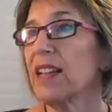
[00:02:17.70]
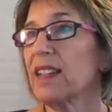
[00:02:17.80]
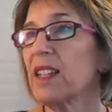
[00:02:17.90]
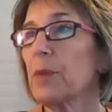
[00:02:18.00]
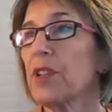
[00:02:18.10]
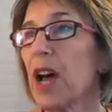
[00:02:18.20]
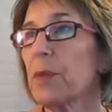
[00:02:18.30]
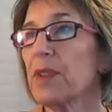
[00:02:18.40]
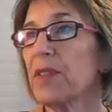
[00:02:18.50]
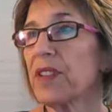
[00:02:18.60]
And
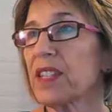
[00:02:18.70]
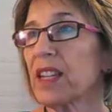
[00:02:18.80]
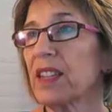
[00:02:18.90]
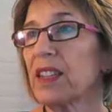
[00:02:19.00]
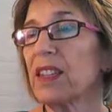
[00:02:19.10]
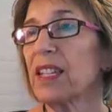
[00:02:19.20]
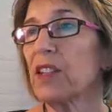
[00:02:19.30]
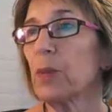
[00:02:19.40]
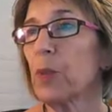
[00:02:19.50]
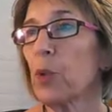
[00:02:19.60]
sometimes if it's a
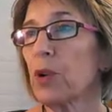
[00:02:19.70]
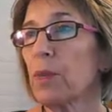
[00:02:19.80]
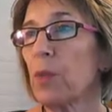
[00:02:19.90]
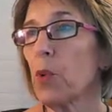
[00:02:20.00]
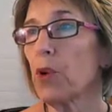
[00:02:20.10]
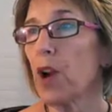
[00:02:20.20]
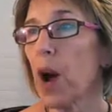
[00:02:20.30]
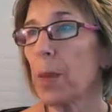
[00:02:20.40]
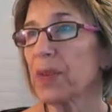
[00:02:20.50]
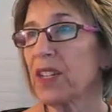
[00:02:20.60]
little
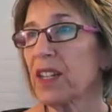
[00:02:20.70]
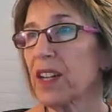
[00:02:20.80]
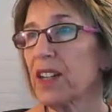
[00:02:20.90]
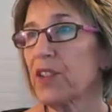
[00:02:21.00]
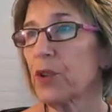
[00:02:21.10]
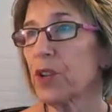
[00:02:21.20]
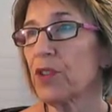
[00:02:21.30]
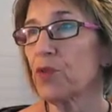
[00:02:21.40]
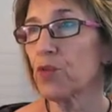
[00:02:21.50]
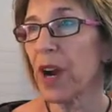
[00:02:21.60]
more obstinate, you
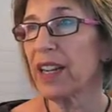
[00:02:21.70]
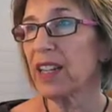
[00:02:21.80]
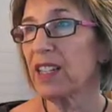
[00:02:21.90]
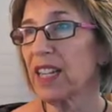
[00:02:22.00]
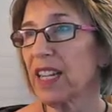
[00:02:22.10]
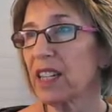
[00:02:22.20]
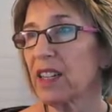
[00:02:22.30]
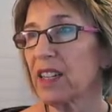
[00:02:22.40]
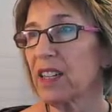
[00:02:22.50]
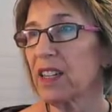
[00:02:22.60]
can right
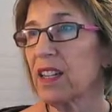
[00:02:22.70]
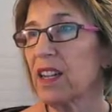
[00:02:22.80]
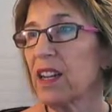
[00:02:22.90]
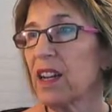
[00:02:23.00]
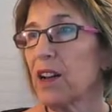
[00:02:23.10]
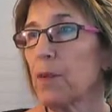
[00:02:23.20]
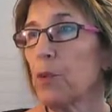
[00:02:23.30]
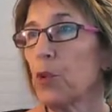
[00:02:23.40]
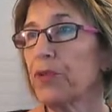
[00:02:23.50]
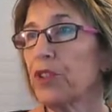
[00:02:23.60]
click,
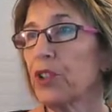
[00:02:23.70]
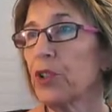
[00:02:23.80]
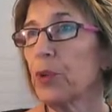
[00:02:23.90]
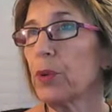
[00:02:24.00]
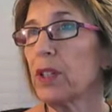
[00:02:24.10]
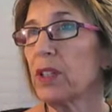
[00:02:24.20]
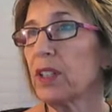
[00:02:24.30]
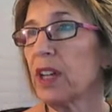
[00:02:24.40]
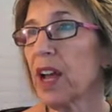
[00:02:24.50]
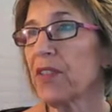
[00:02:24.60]
move to,
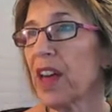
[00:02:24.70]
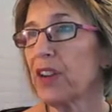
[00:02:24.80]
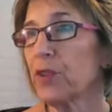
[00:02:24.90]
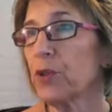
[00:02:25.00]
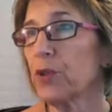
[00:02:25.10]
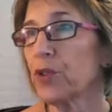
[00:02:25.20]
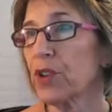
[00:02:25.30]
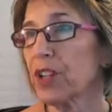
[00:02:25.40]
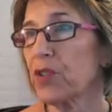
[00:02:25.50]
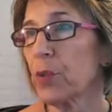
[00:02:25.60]
and that'll do the
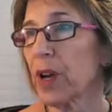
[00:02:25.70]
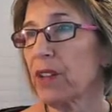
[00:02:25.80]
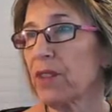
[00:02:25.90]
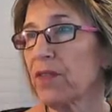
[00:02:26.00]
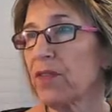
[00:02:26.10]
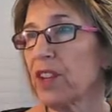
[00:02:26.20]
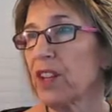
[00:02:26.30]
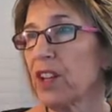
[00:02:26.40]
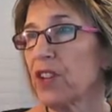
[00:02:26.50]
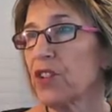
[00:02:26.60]
trick as well.
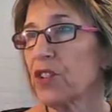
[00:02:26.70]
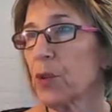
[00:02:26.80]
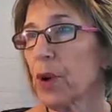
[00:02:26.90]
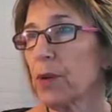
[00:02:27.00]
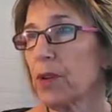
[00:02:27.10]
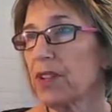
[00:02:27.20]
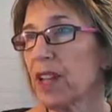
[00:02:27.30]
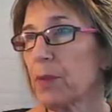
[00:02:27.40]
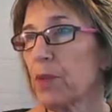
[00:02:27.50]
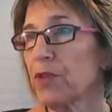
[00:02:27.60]
So I'm
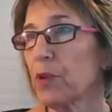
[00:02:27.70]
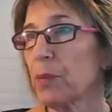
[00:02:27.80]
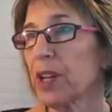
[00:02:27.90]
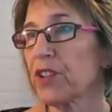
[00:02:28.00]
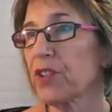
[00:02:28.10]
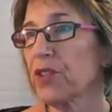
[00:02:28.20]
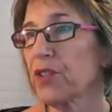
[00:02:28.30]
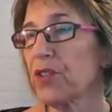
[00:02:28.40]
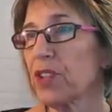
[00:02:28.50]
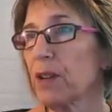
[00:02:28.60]
saying move to
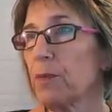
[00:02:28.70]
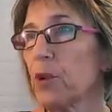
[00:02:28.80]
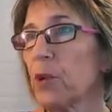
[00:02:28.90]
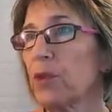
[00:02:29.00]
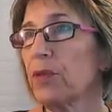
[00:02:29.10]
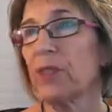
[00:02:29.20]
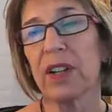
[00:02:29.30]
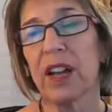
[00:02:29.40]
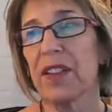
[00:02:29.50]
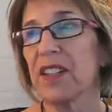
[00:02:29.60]
Pictures,
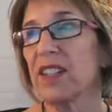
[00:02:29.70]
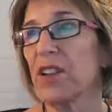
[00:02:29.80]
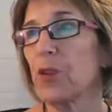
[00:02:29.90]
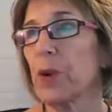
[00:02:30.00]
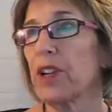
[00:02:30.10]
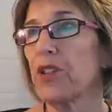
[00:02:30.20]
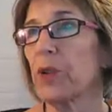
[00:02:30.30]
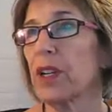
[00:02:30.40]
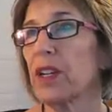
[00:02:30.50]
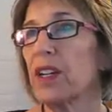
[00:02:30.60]
move, and that's another way to
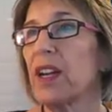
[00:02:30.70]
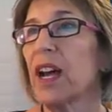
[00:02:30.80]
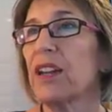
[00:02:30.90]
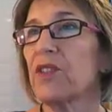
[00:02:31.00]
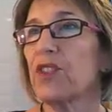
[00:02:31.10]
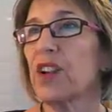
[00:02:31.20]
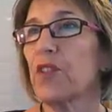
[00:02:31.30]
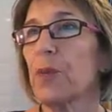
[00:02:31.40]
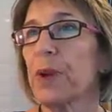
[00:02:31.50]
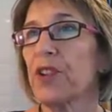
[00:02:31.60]
do it. And here's
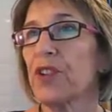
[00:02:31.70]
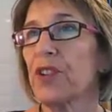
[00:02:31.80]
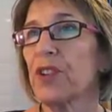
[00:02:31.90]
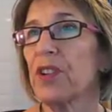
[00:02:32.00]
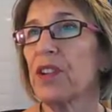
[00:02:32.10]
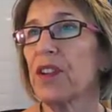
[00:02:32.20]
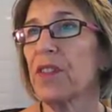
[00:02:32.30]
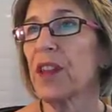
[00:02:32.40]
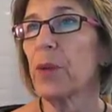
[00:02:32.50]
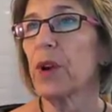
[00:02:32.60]
another picture
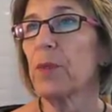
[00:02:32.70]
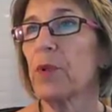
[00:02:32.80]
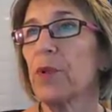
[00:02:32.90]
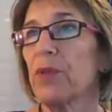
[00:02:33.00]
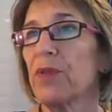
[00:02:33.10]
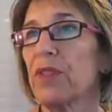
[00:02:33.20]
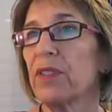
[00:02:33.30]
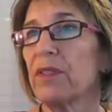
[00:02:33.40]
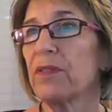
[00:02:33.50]
that I want to move.